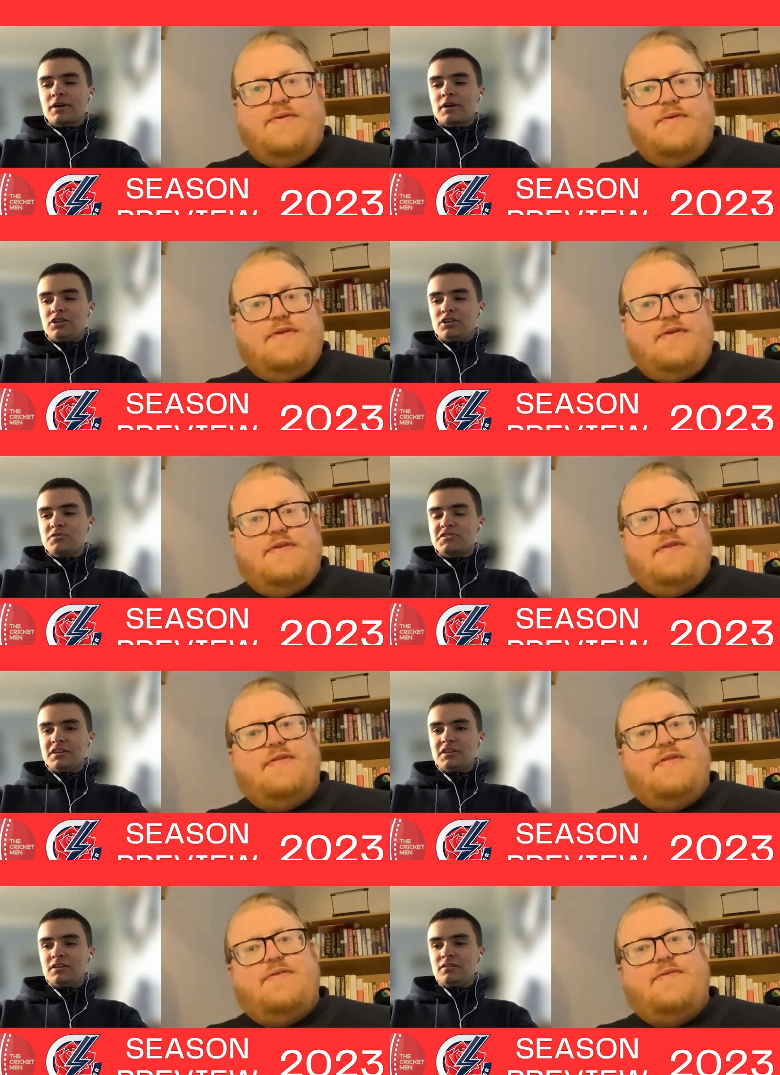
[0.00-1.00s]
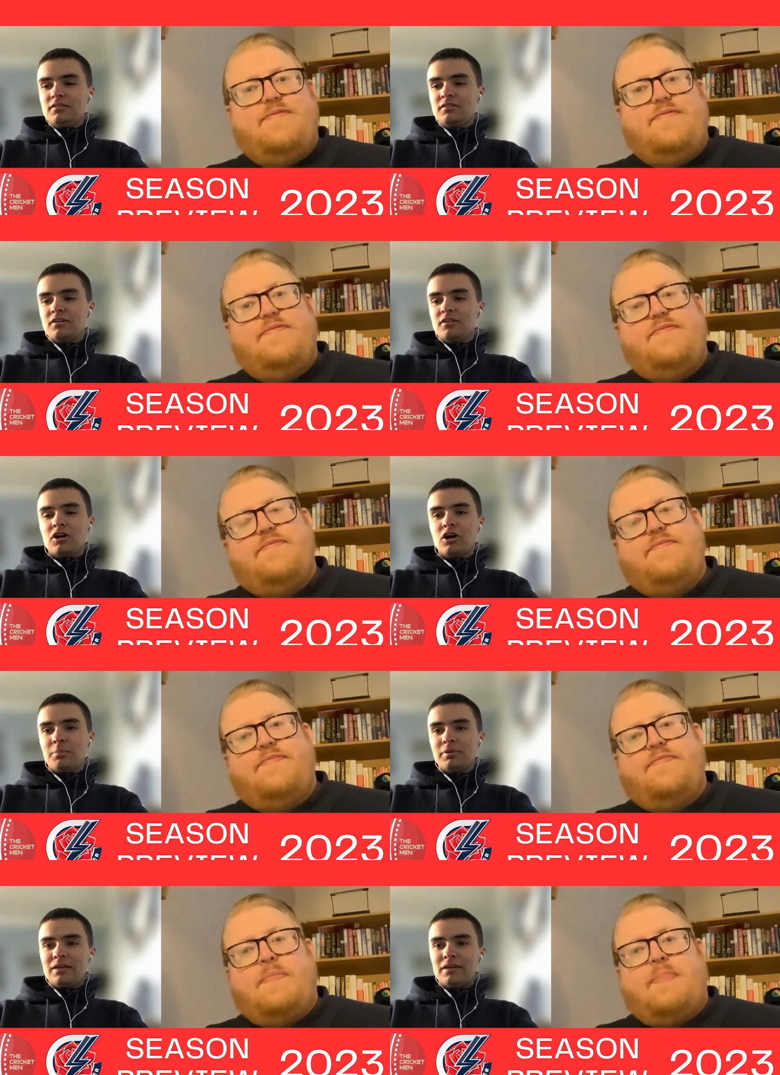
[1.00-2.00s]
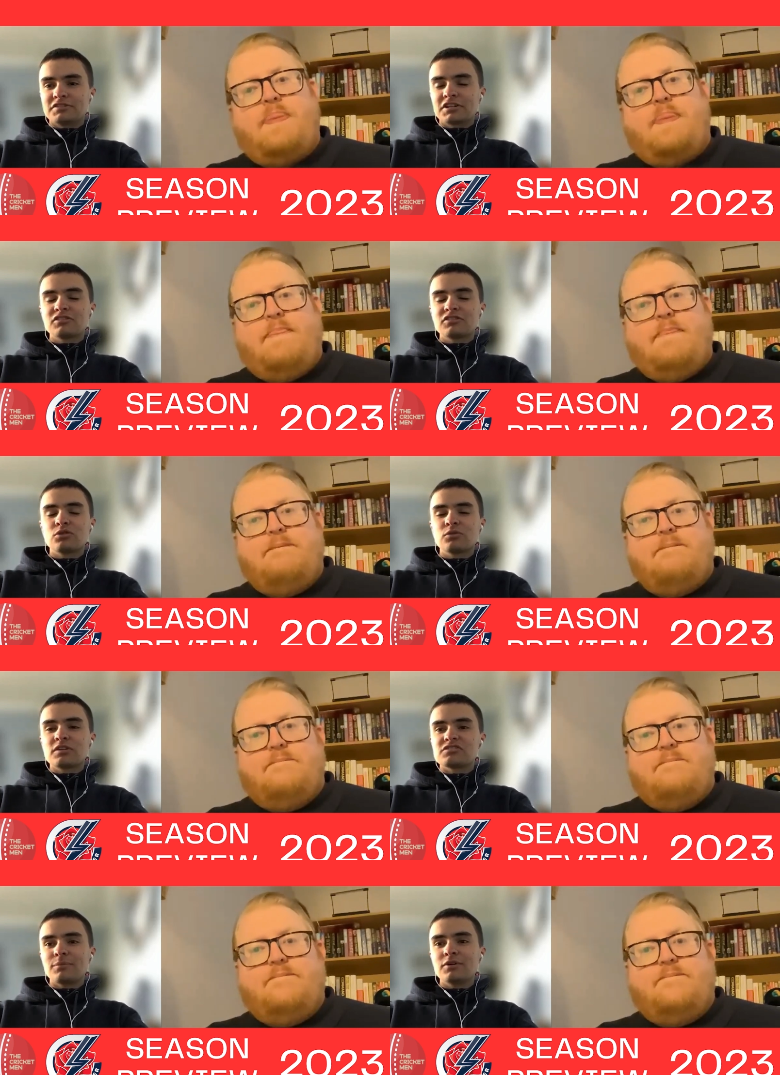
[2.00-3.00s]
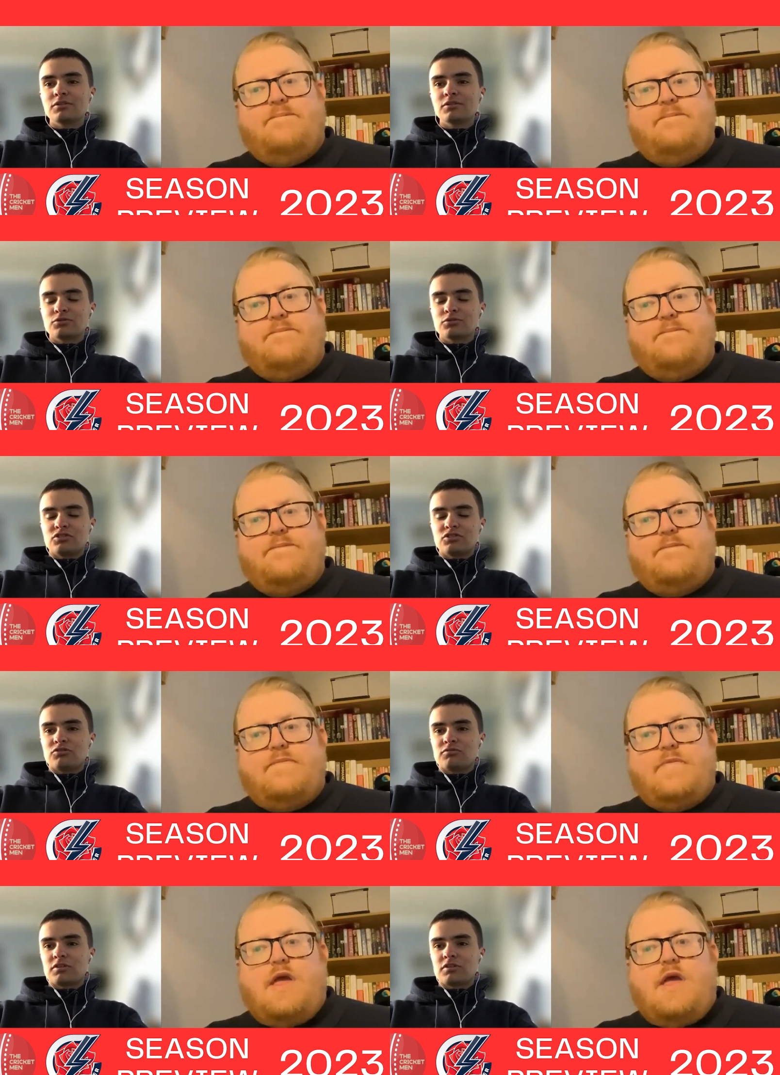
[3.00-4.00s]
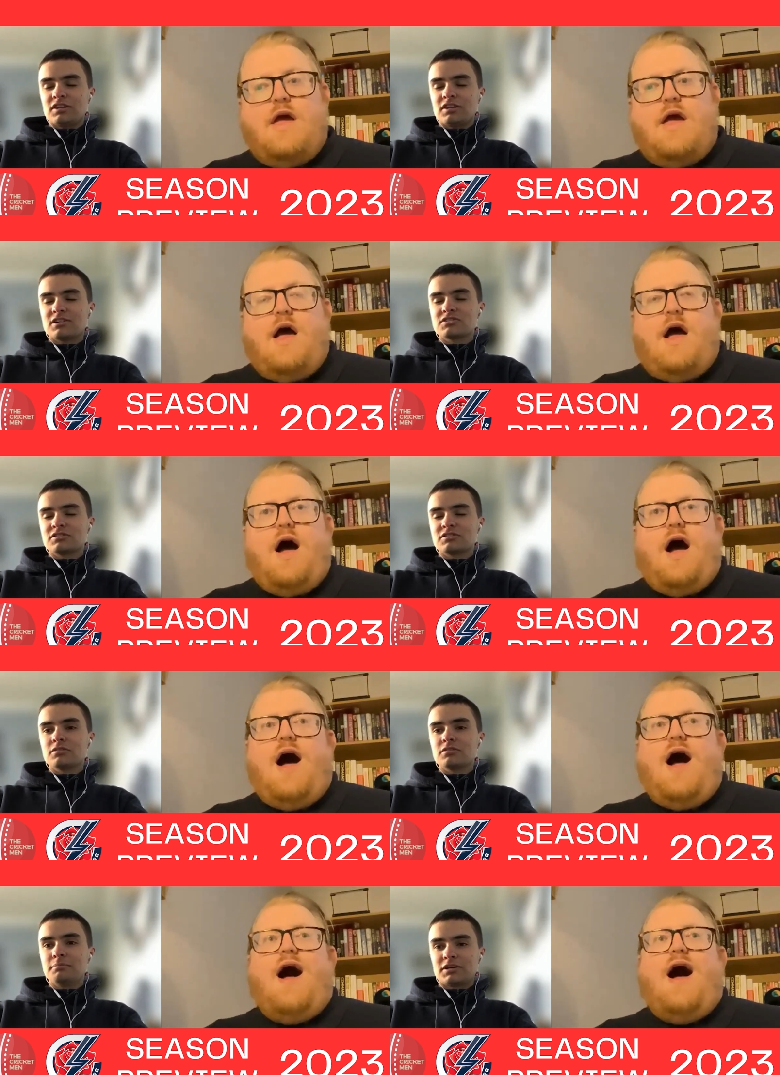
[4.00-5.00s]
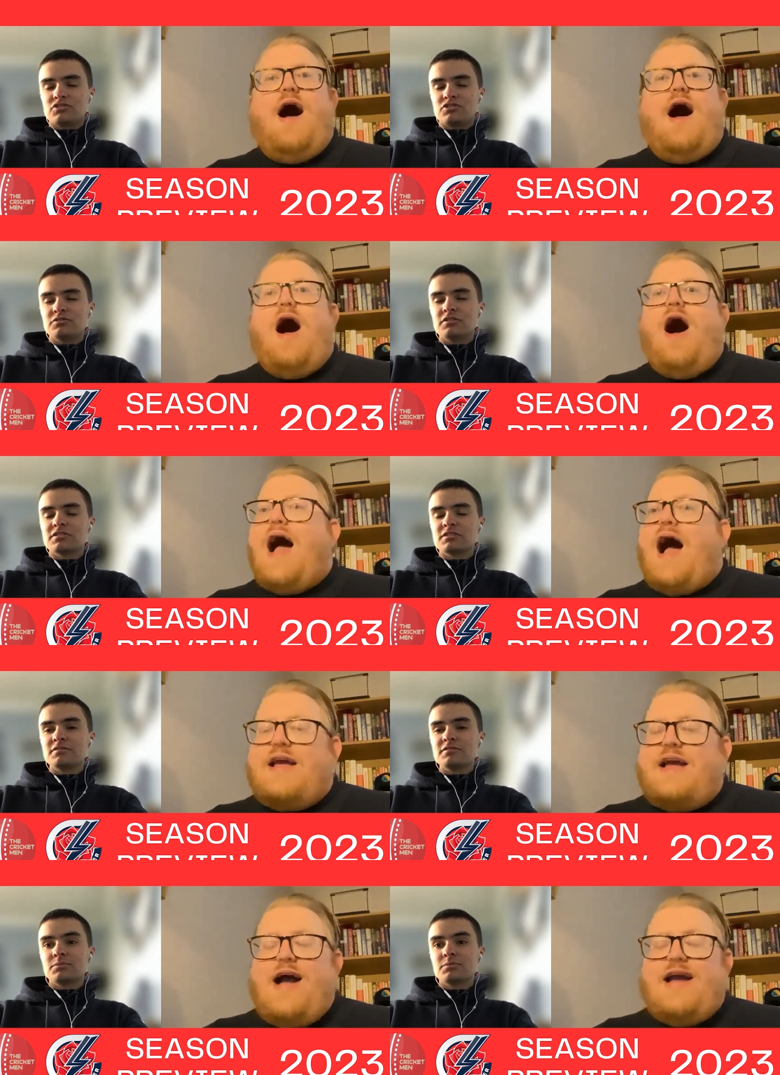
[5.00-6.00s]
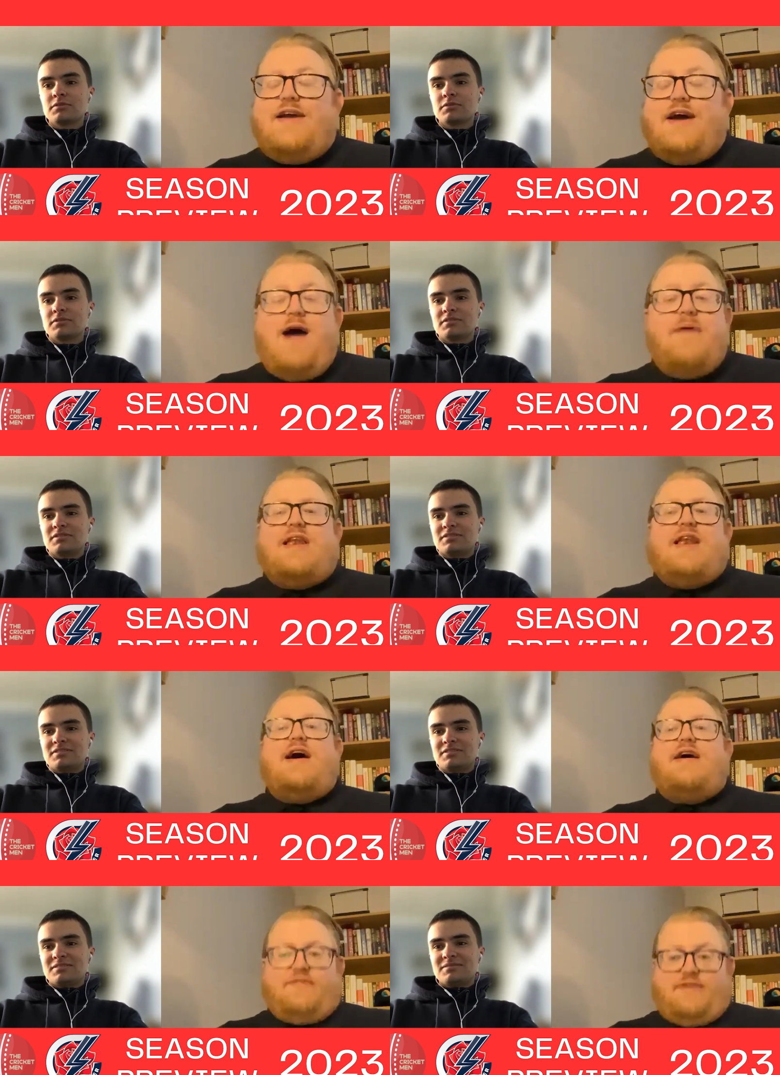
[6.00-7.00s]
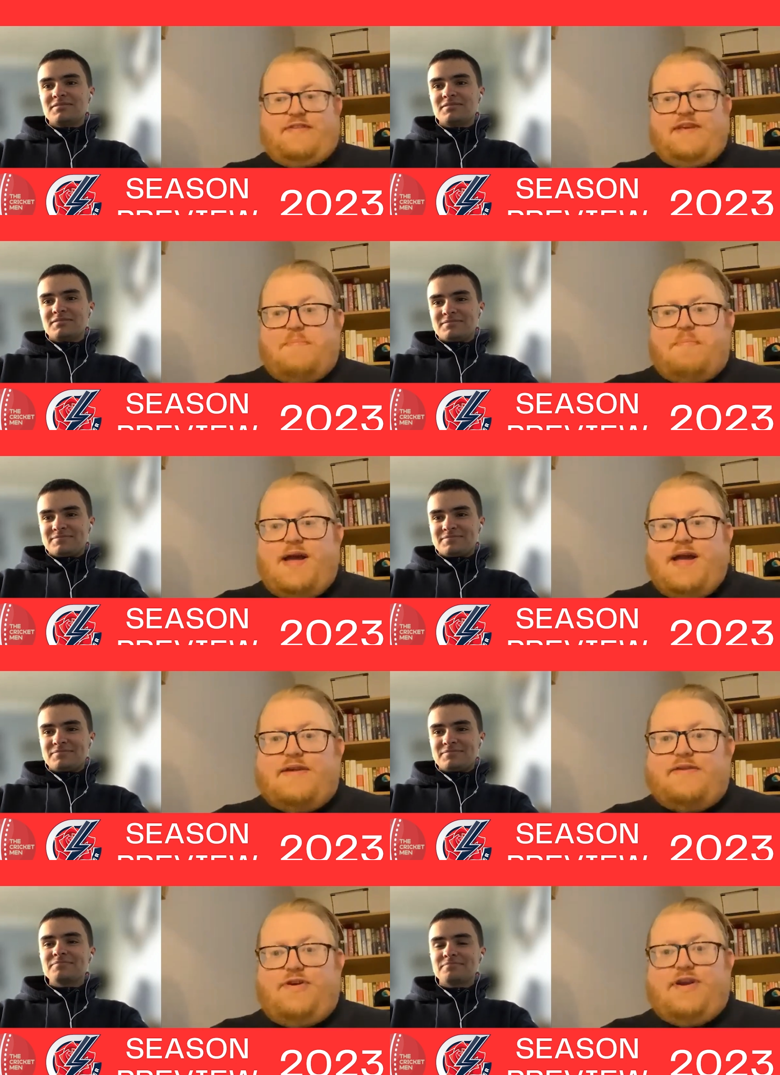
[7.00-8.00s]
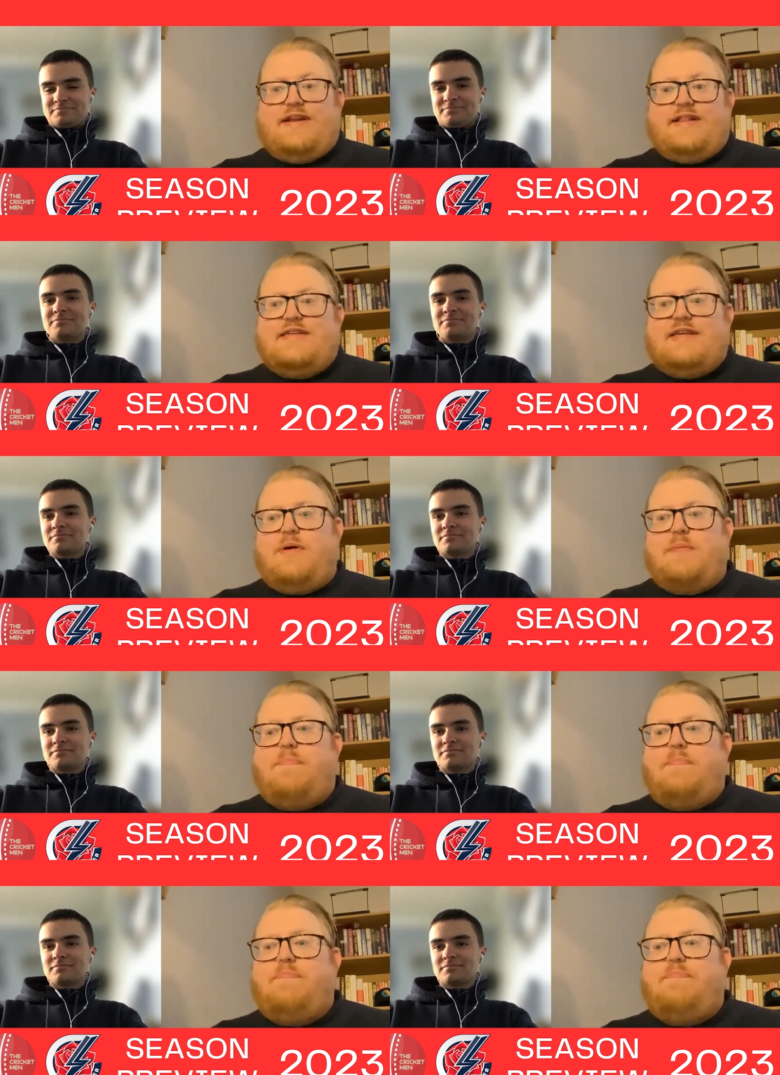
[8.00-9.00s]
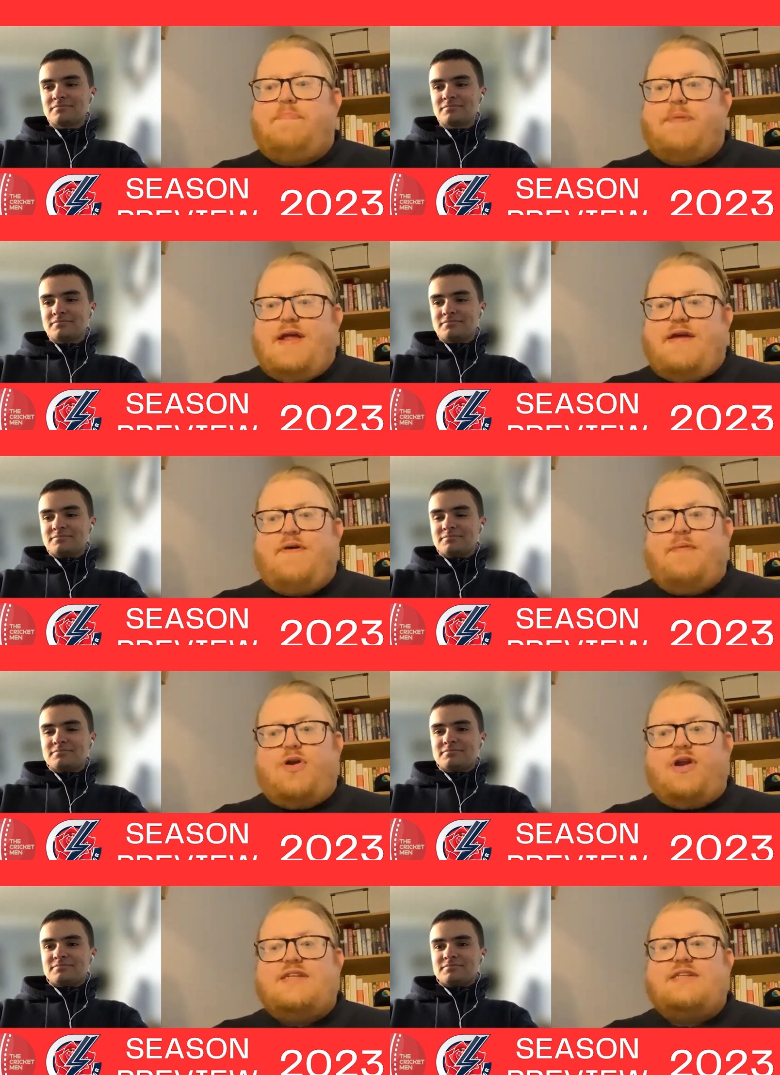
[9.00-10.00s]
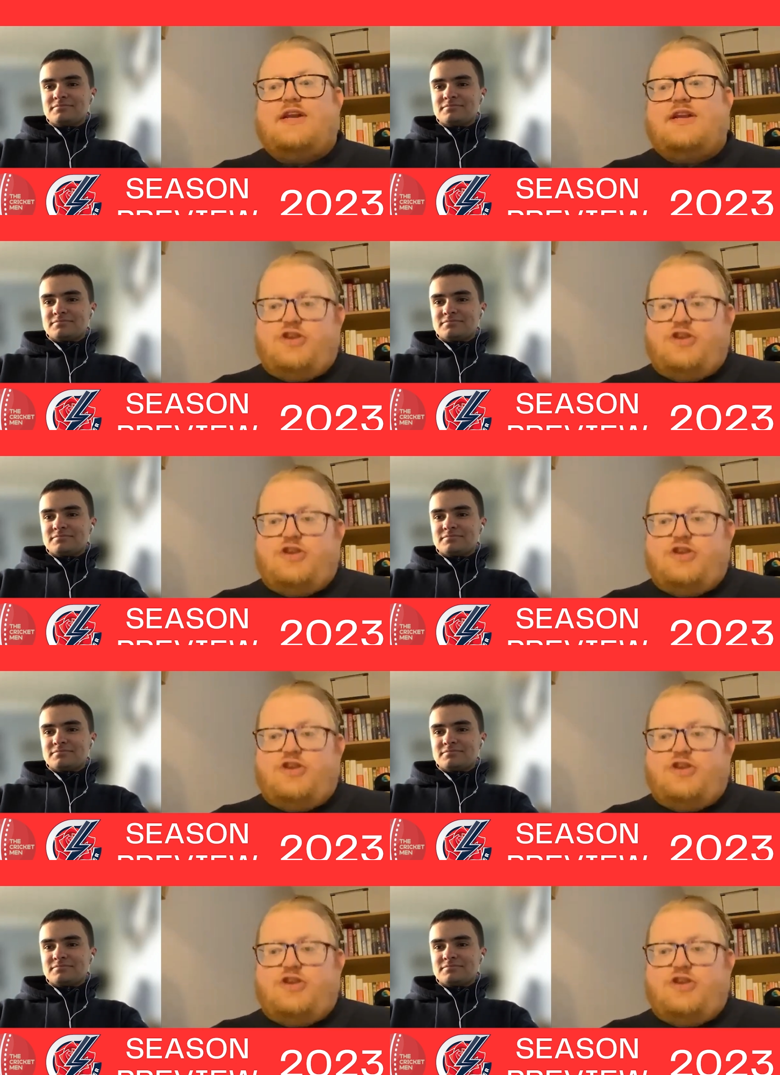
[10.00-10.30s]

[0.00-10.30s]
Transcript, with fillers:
Speaker 1: can you see her playing for England at all this summer, or just not because of the Ashes and the magnitude of the series?
Speaker 2: I, I, I, would love to see her playing for England this summer, but if I'm honest, I